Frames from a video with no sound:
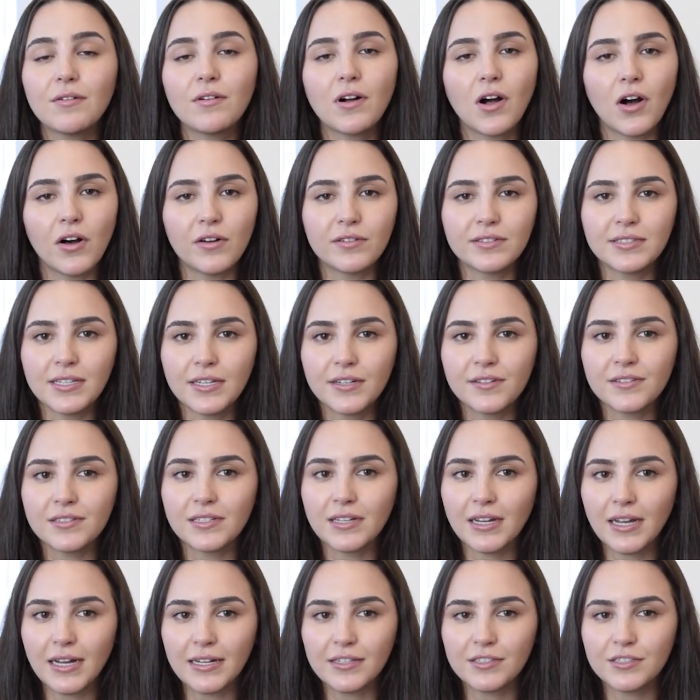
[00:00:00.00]
how call centers
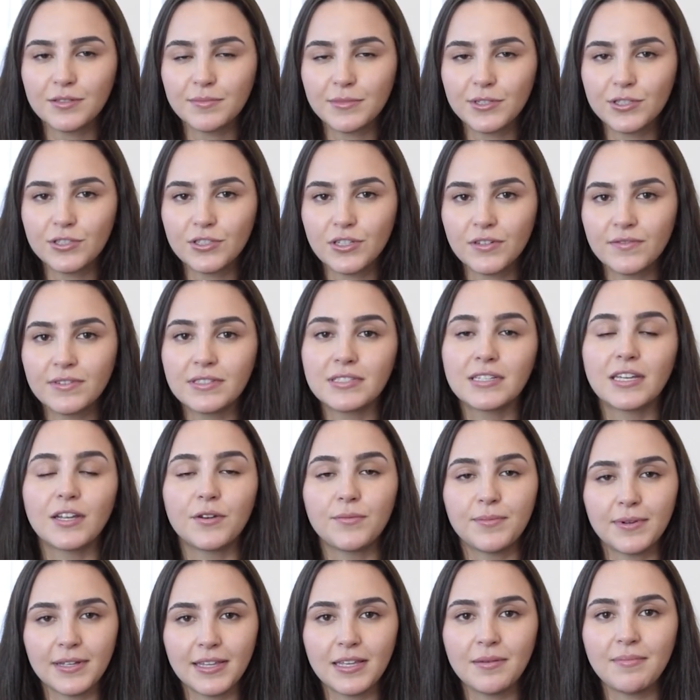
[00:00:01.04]
and customer service
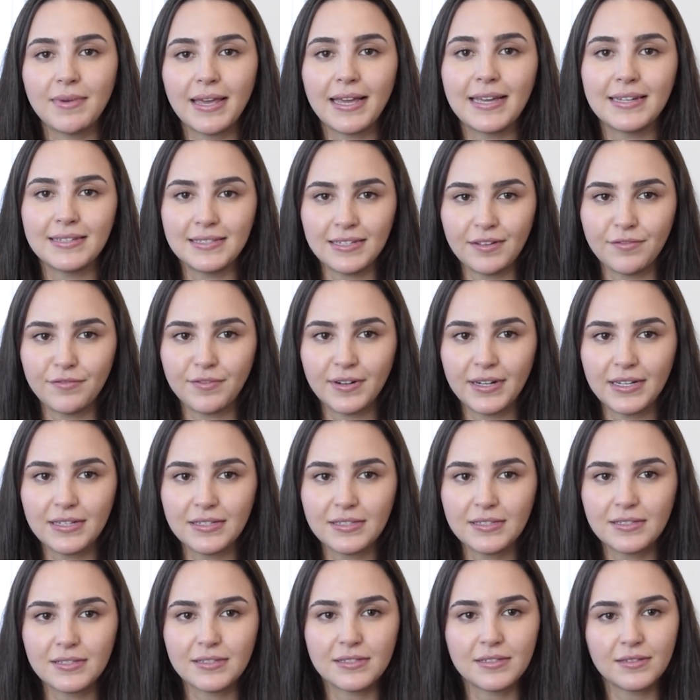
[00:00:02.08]
can really make a
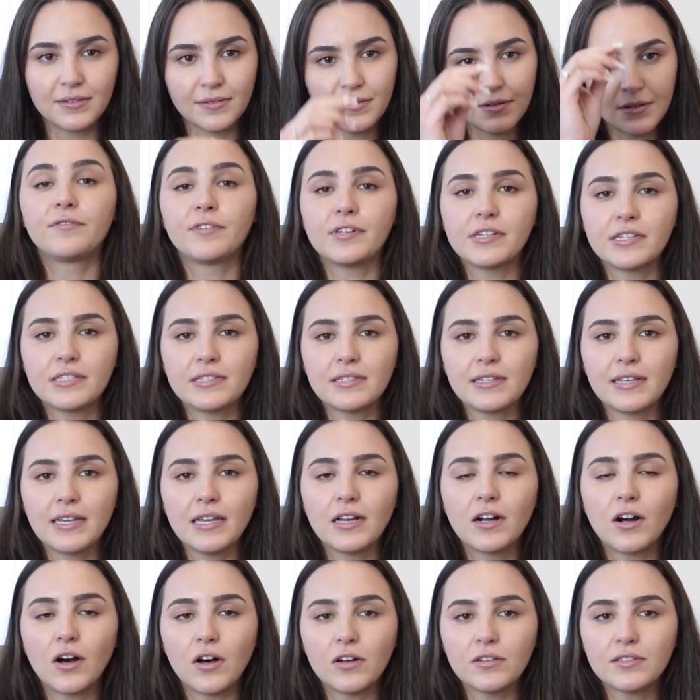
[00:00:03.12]
difference.
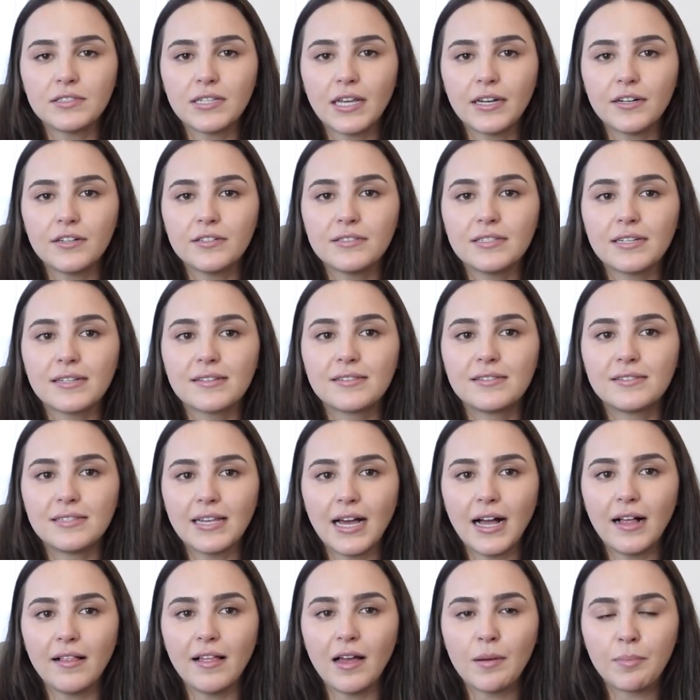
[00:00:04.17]
Firstly, call centers
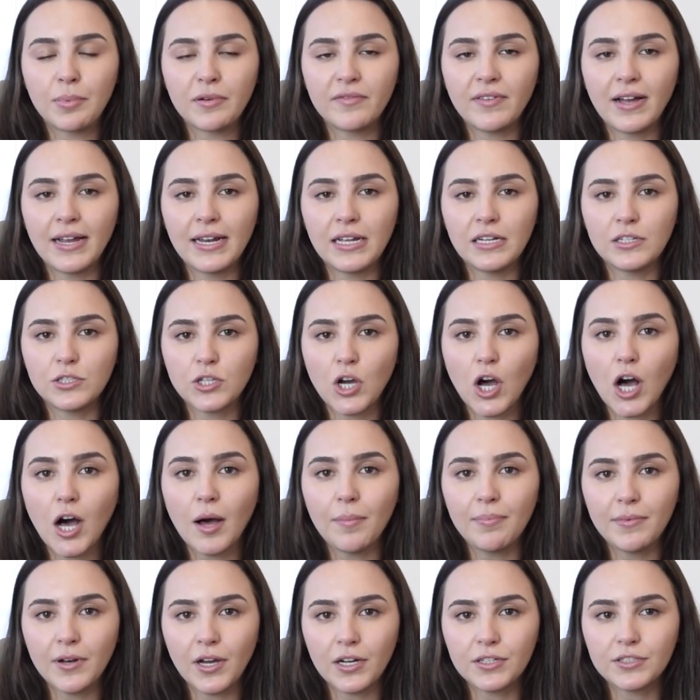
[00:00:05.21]
excel at providing
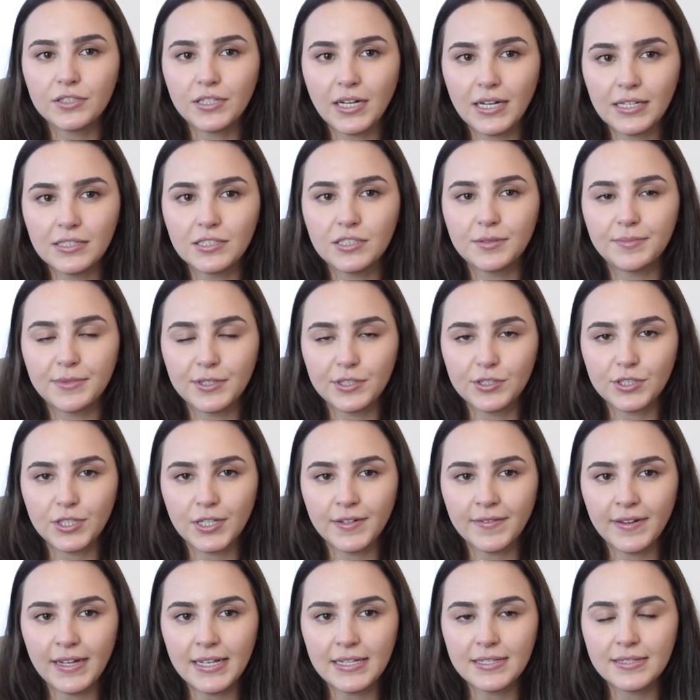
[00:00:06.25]
top-notch customer
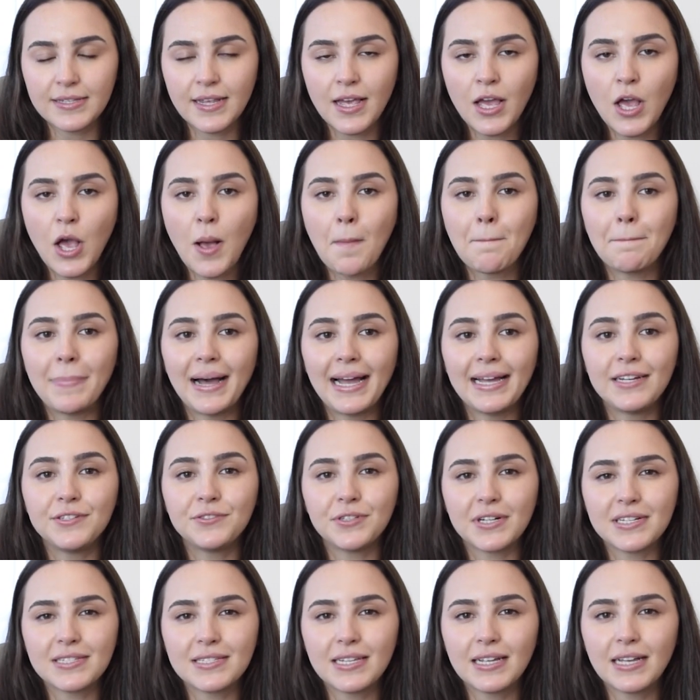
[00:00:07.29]
service. By
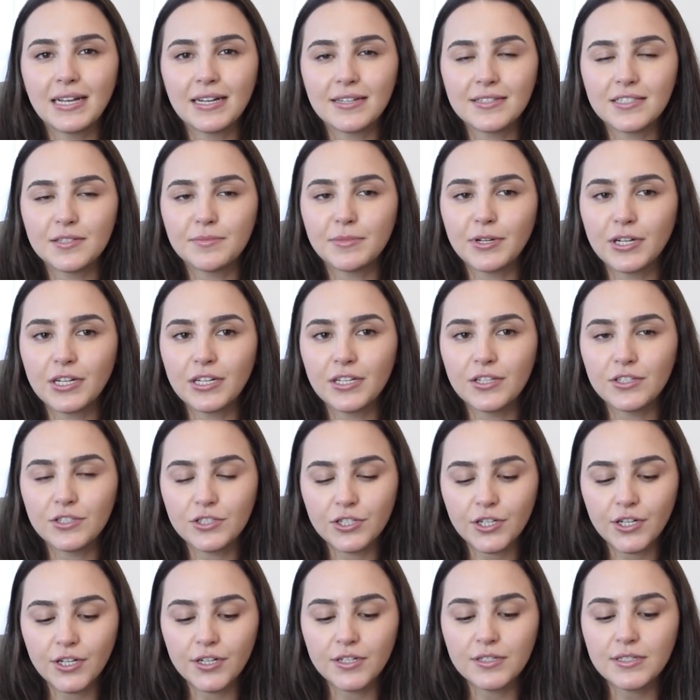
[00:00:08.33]
addressing customer
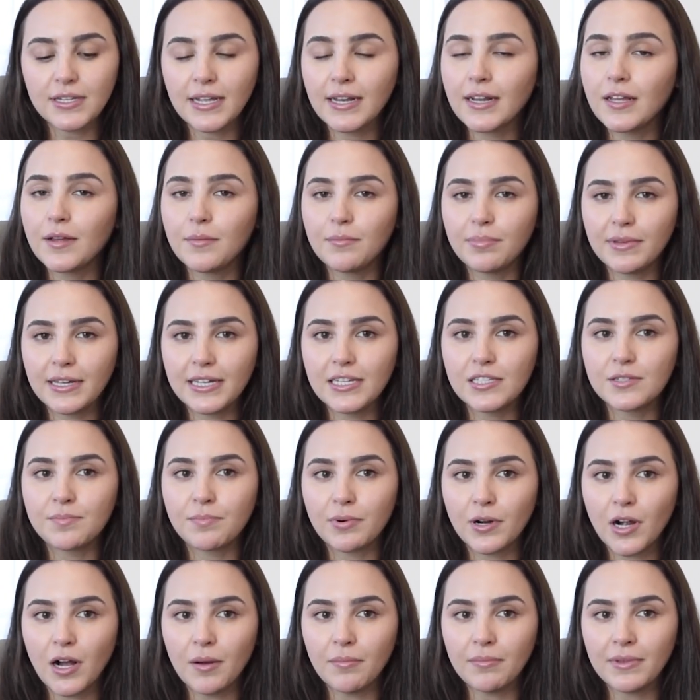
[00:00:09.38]
concerns and complaints
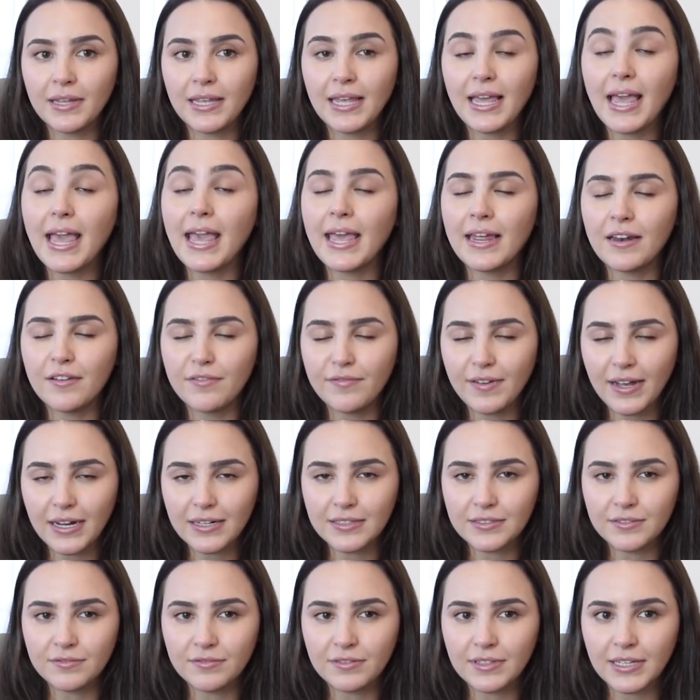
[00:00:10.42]
promptly and
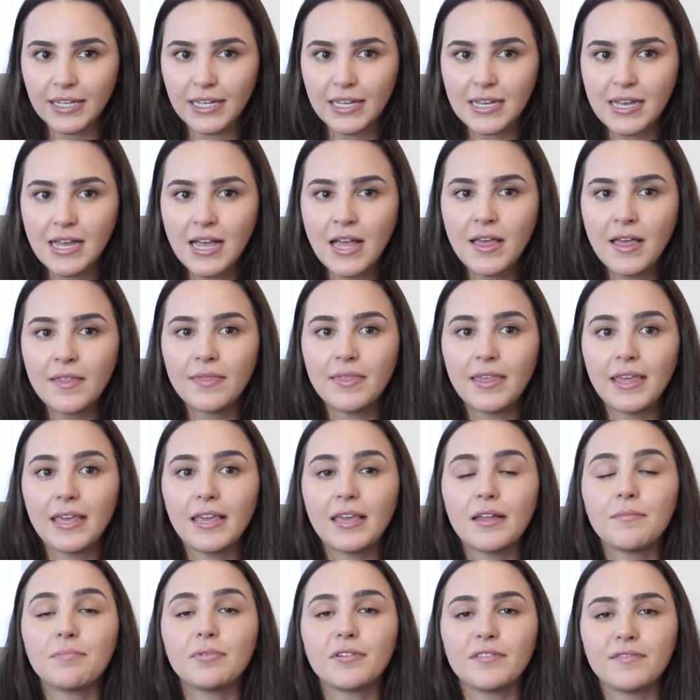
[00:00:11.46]
effectively, they
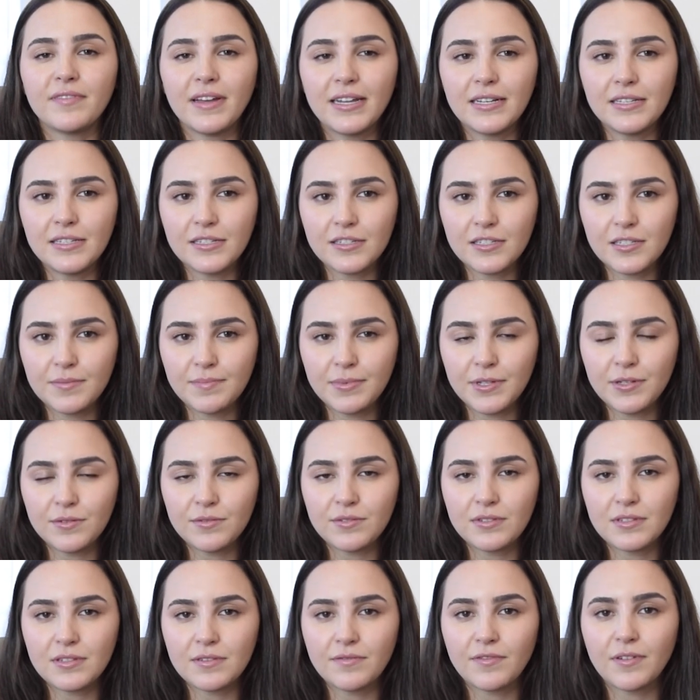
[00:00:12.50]
can prevent
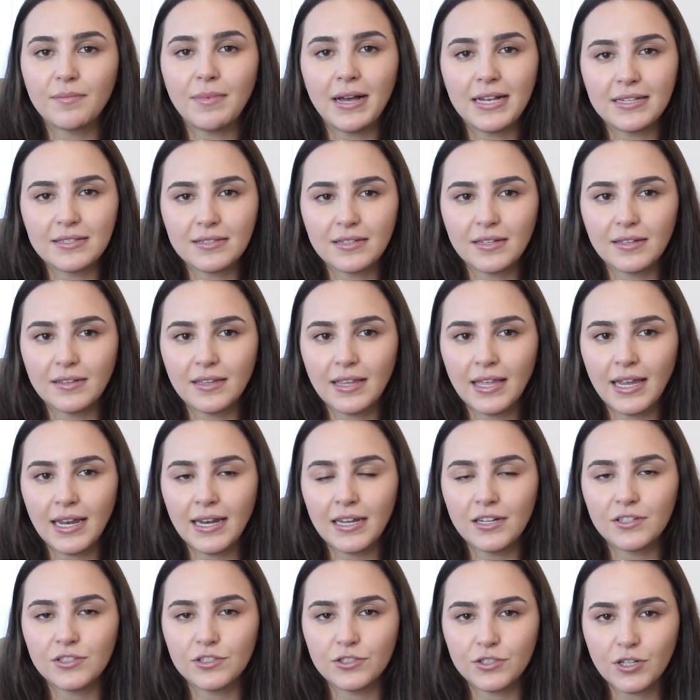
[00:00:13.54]
disputes from
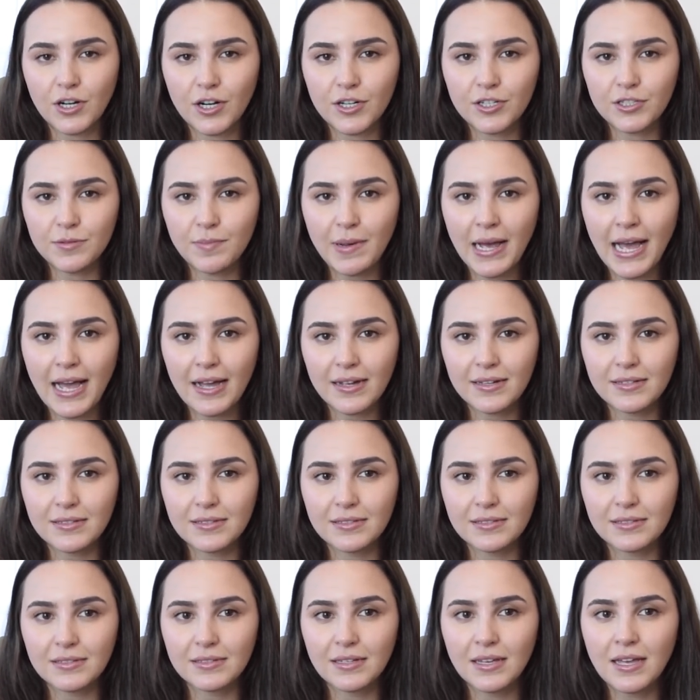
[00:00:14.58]
escalating to
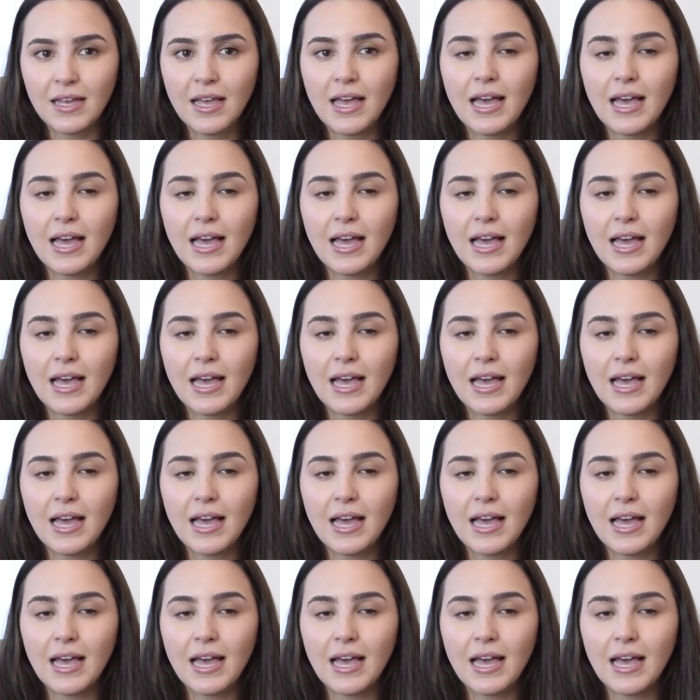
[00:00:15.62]
chargebacks.